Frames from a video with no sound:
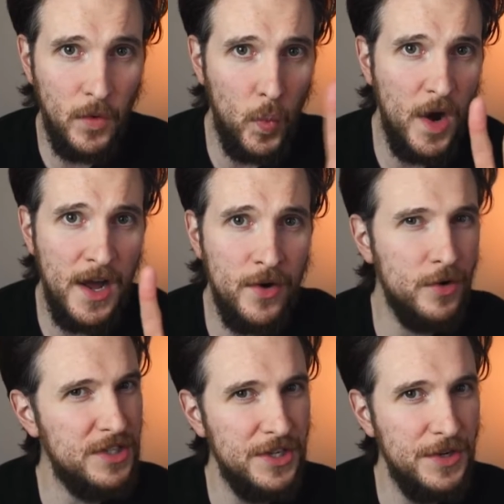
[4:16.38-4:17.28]
for one
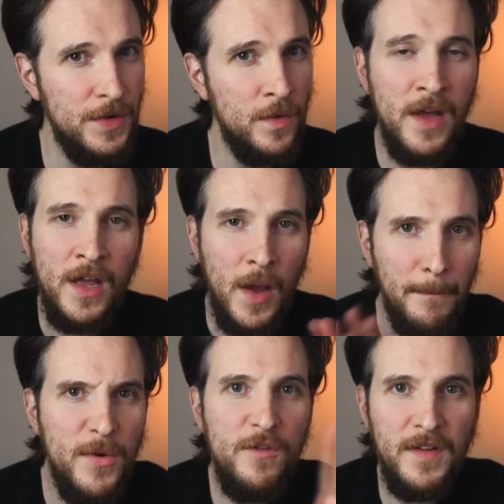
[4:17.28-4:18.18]
or two
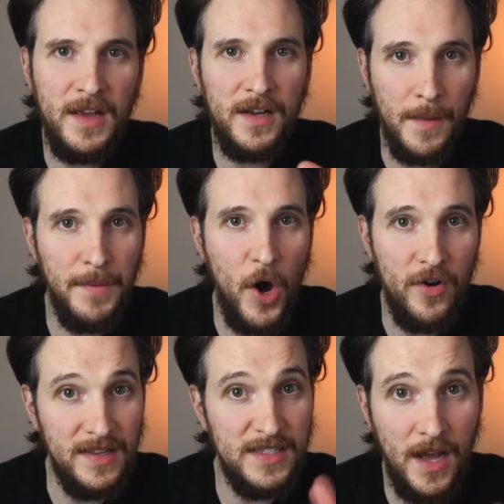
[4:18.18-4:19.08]
moving
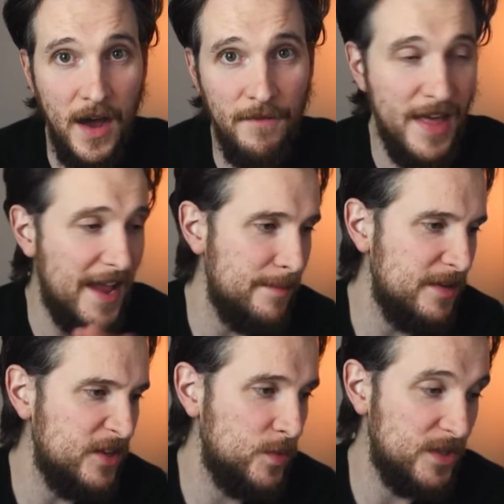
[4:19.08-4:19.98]
components of that image,